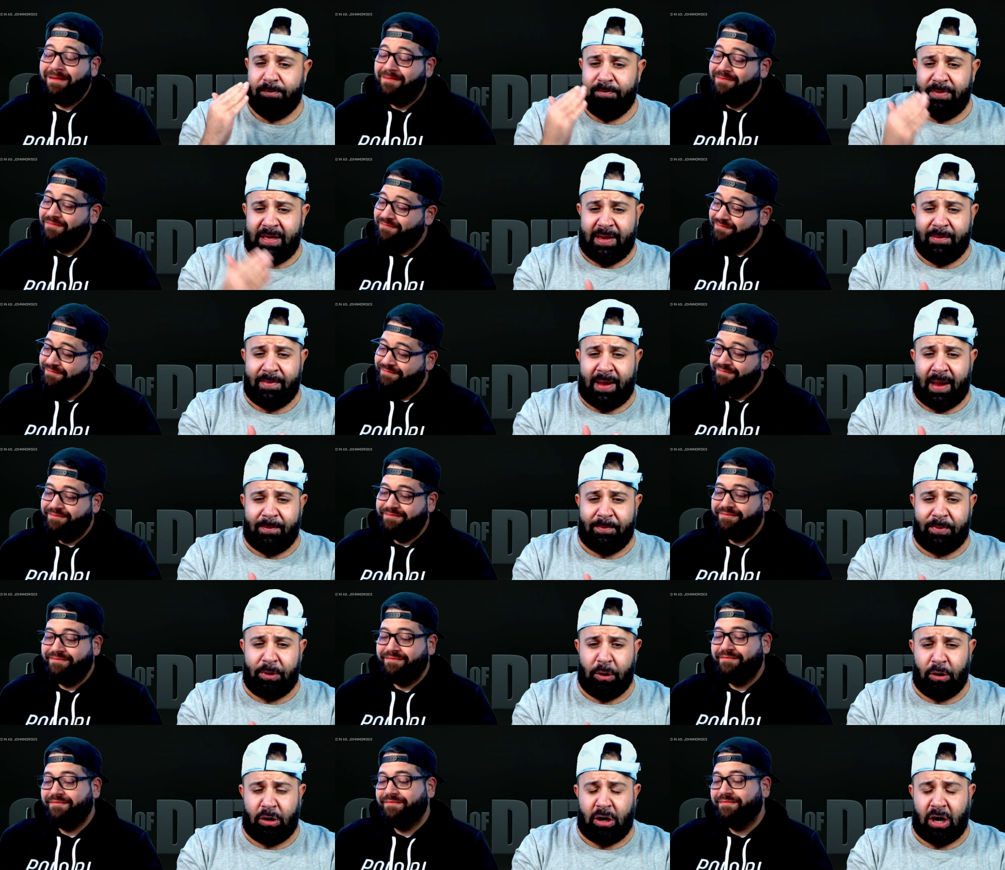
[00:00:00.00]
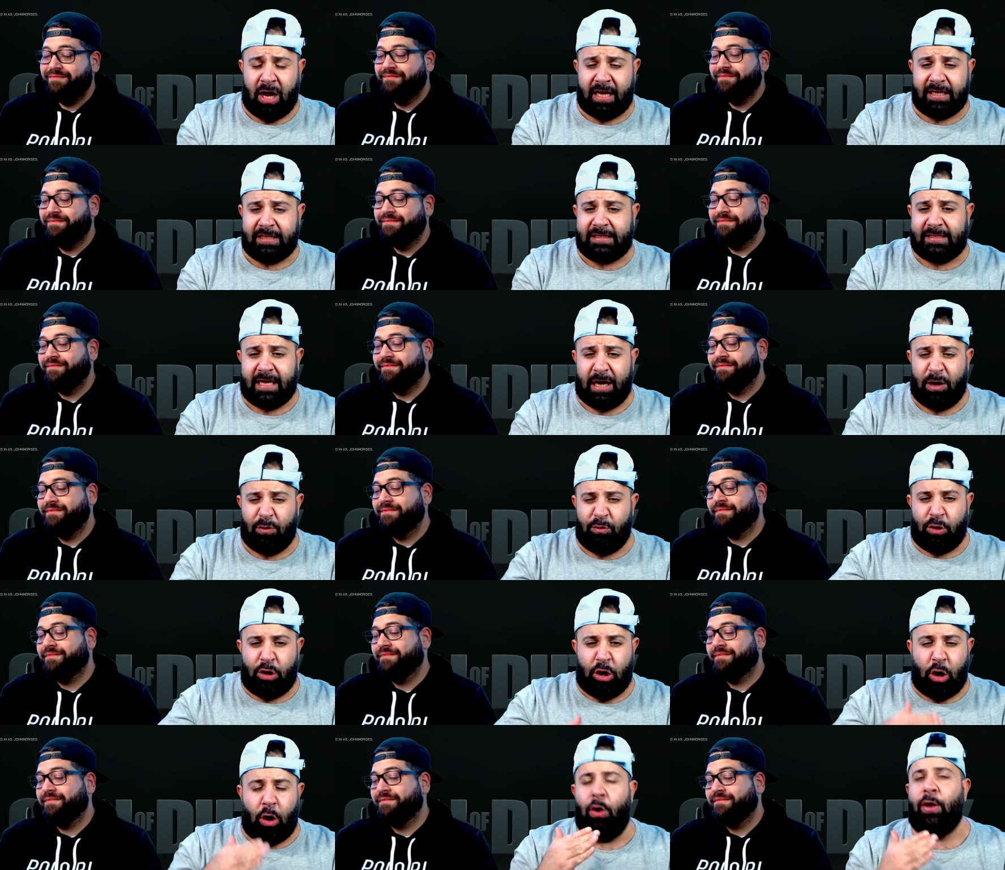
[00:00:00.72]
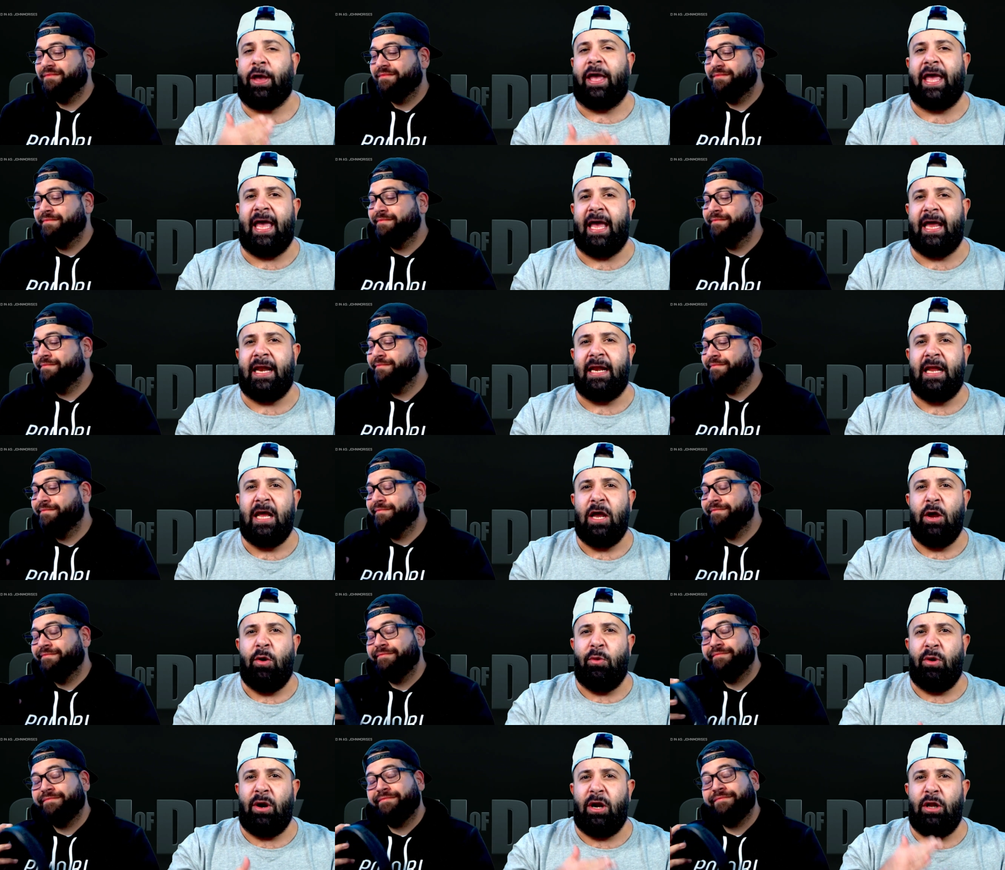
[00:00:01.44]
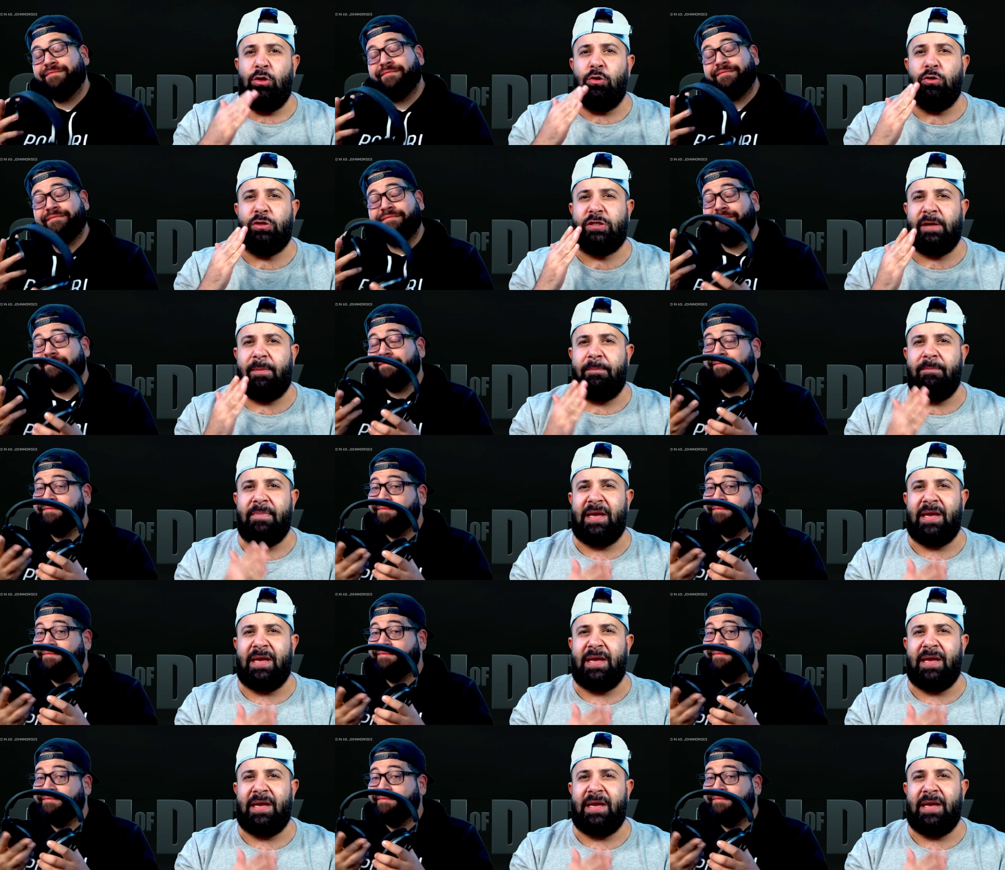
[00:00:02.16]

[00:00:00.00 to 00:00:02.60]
Speaker 1: me and my bro Costa, we're going in, we're gonna do some